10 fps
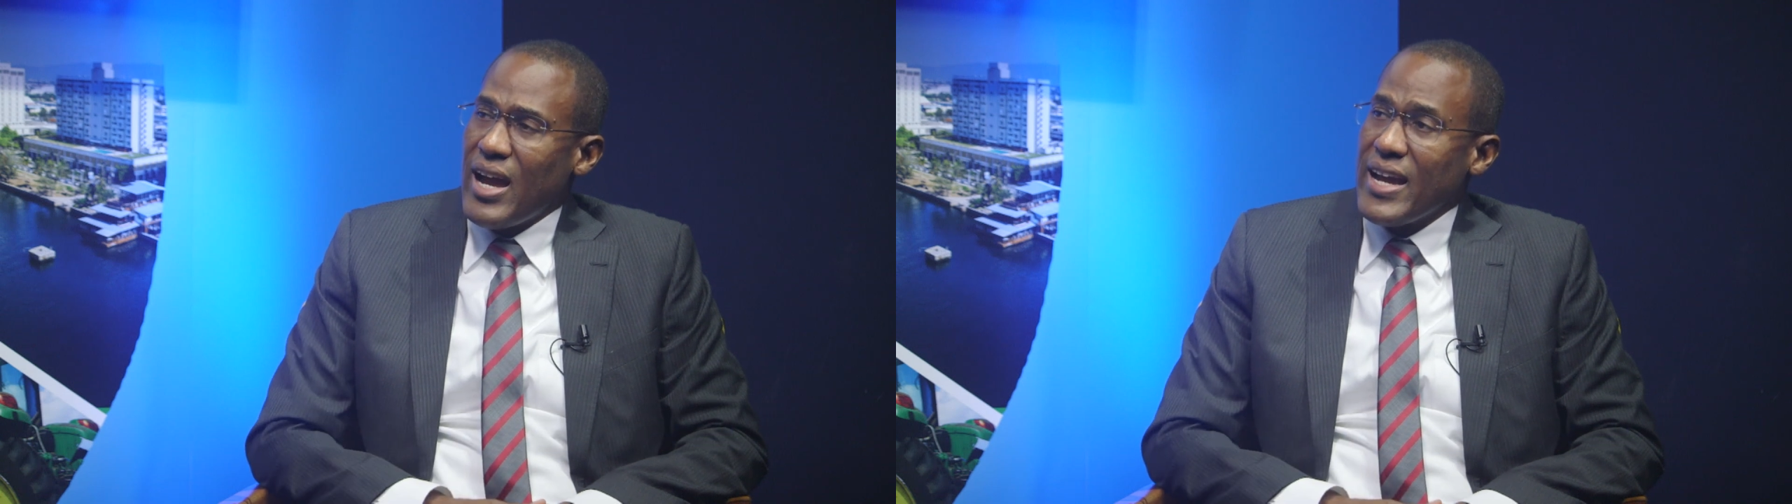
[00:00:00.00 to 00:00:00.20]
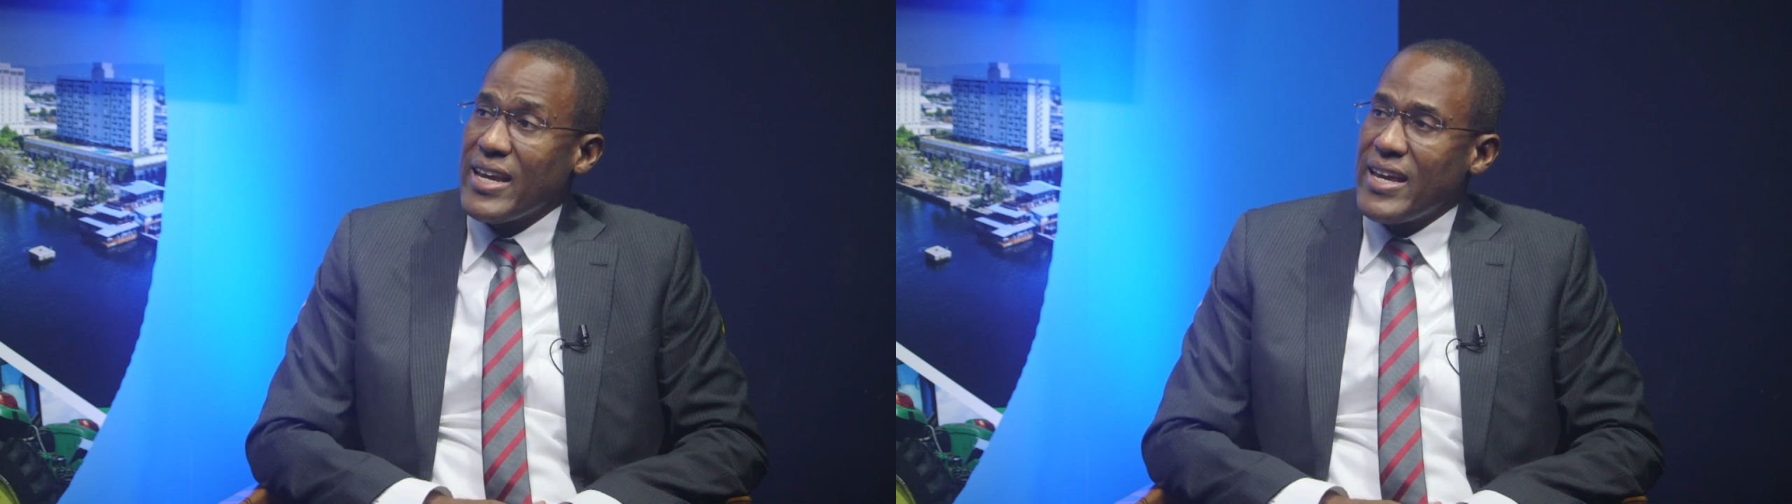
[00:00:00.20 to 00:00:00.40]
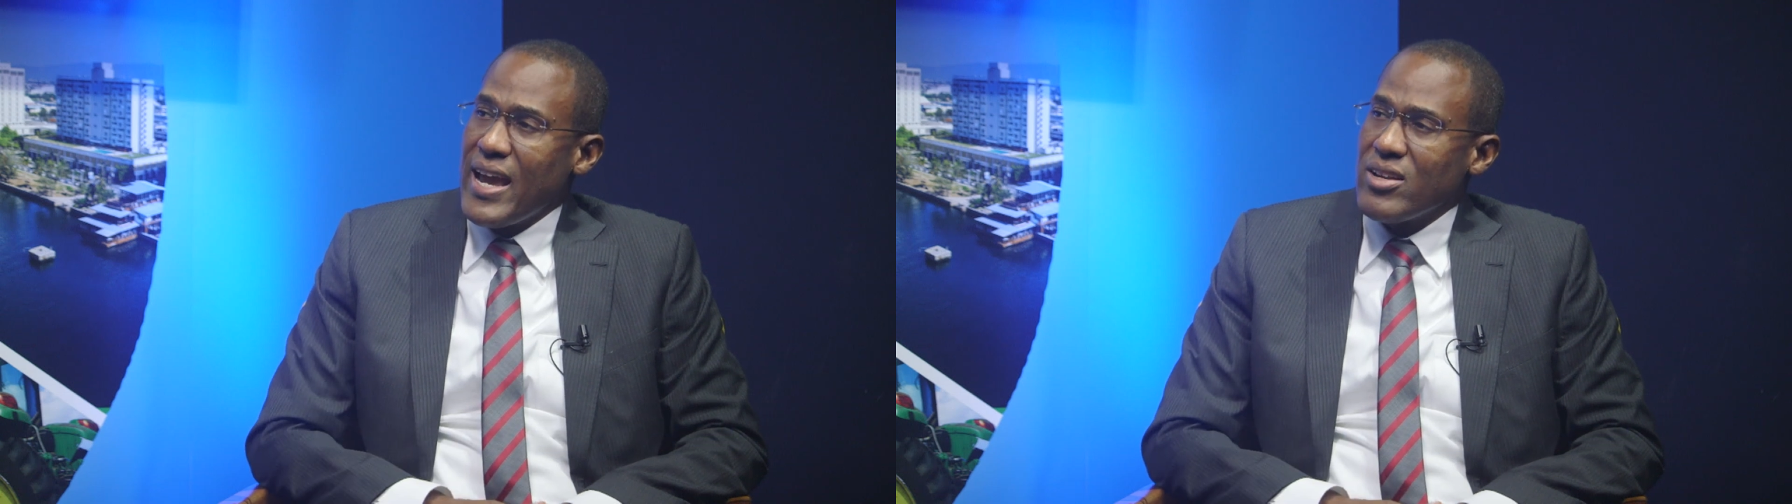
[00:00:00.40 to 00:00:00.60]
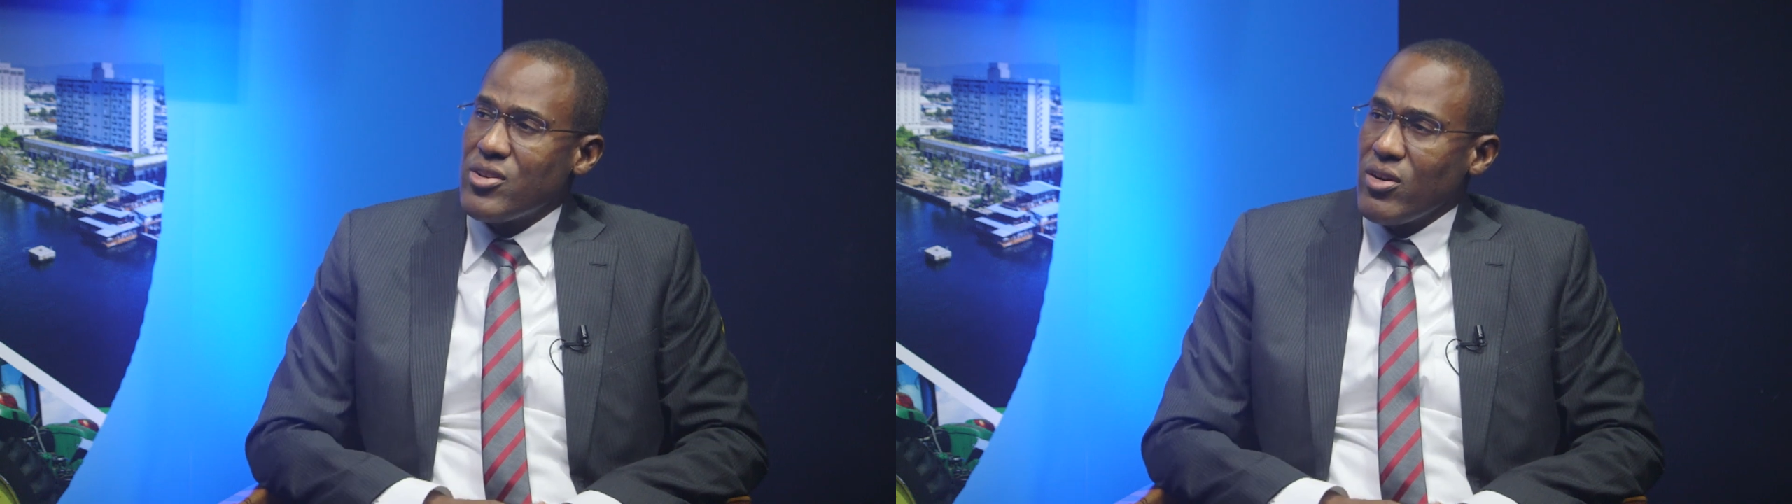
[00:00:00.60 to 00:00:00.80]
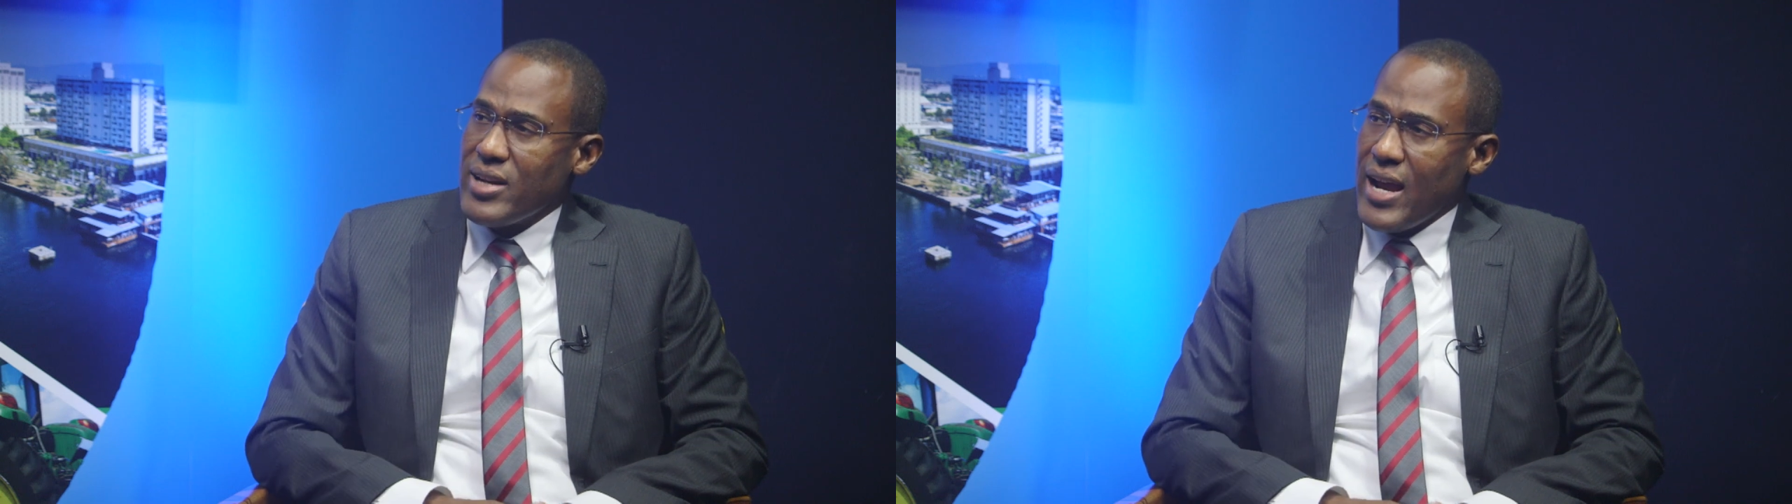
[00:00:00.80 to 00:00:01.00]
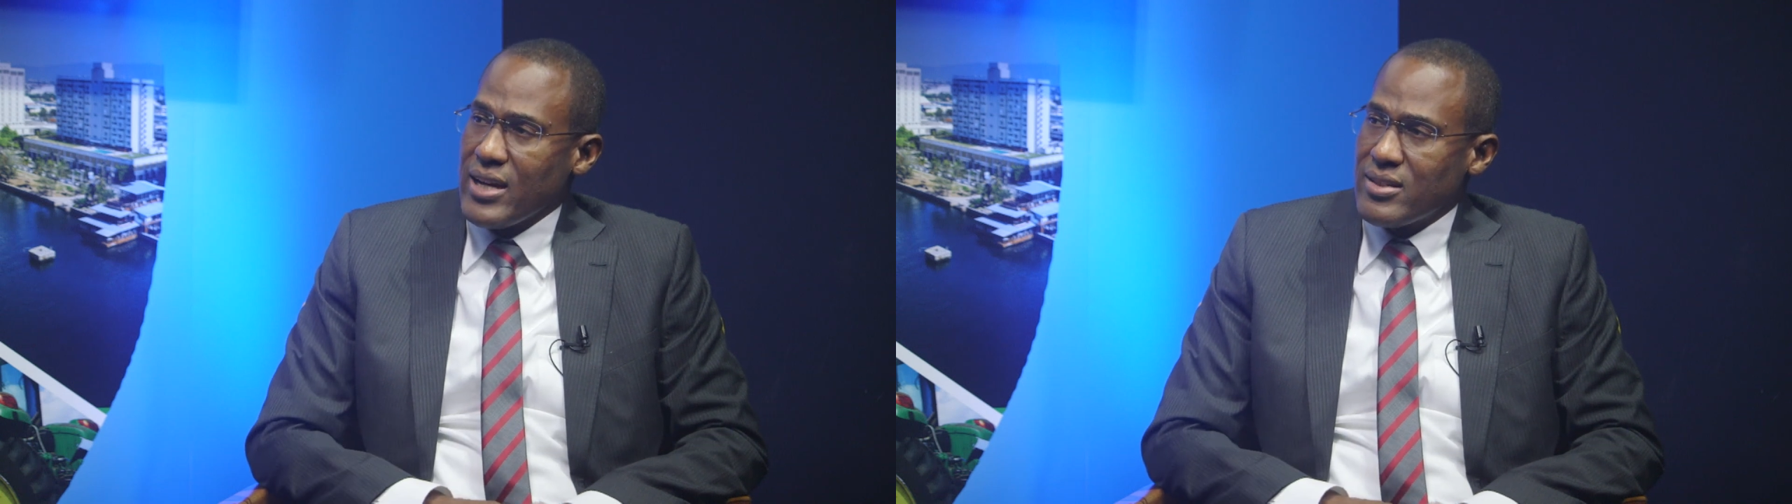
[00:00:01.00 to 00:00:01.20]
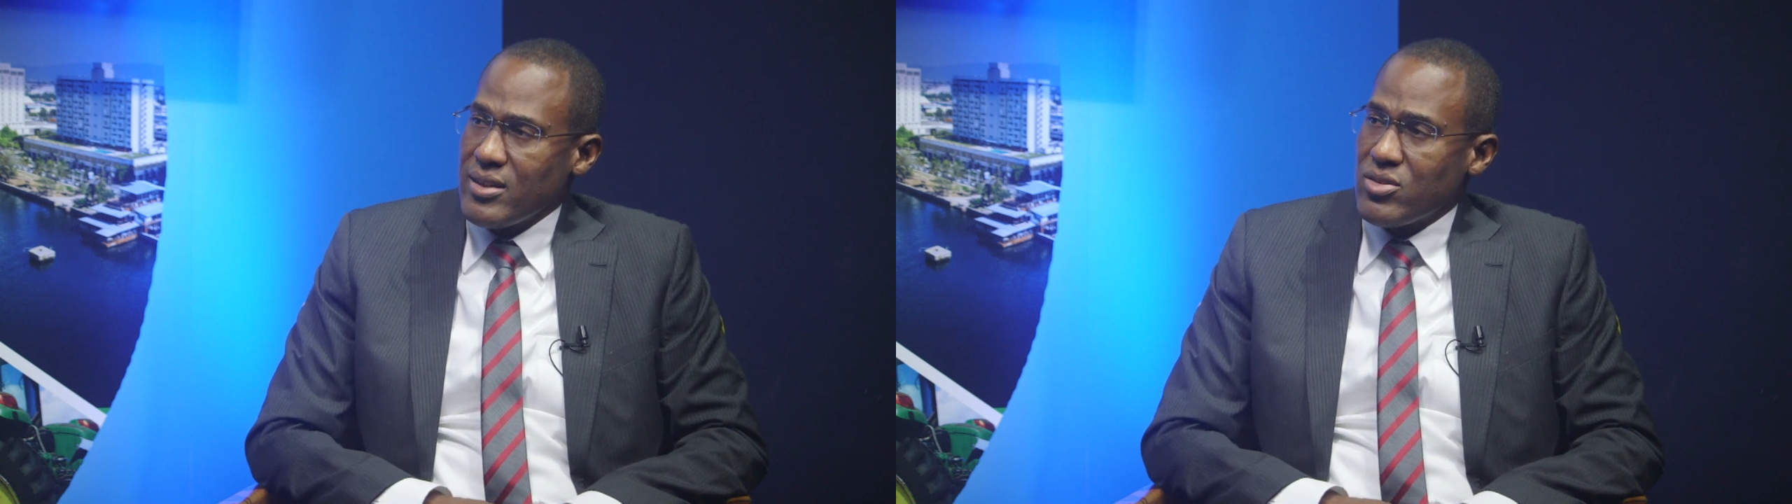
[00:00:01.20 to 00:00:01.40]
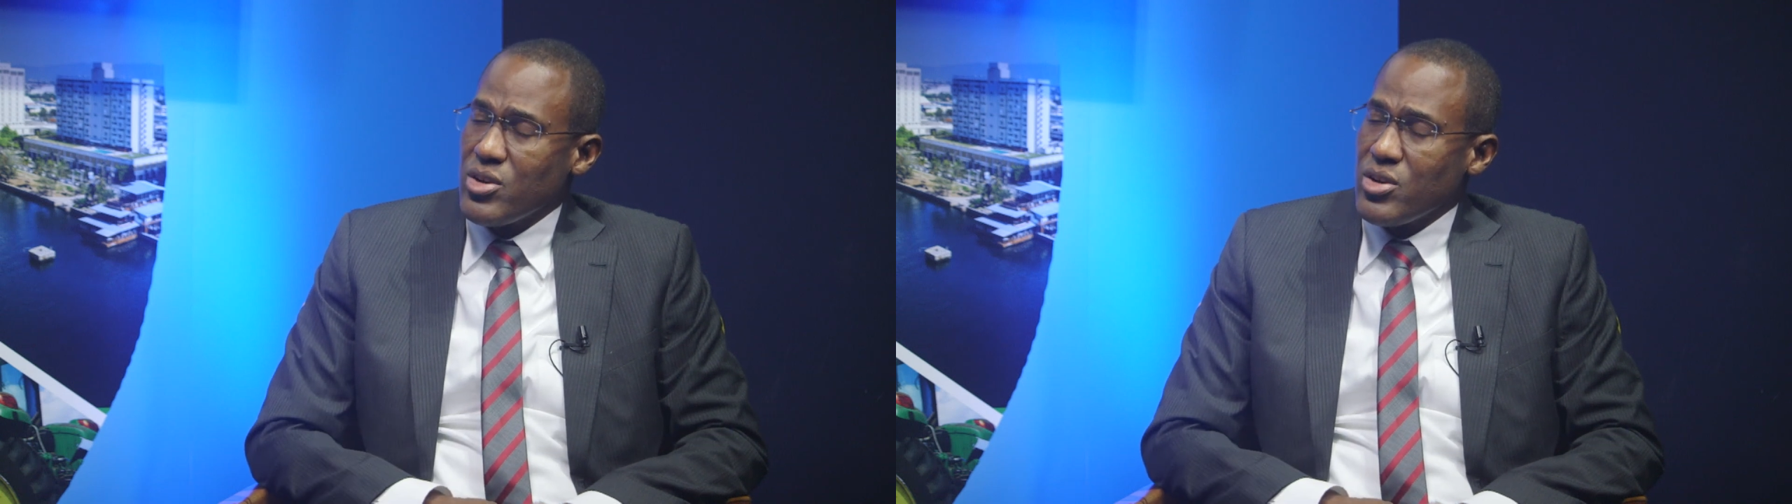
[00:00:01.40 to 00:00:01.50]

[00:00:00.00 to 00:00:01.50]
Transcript: against your taxes,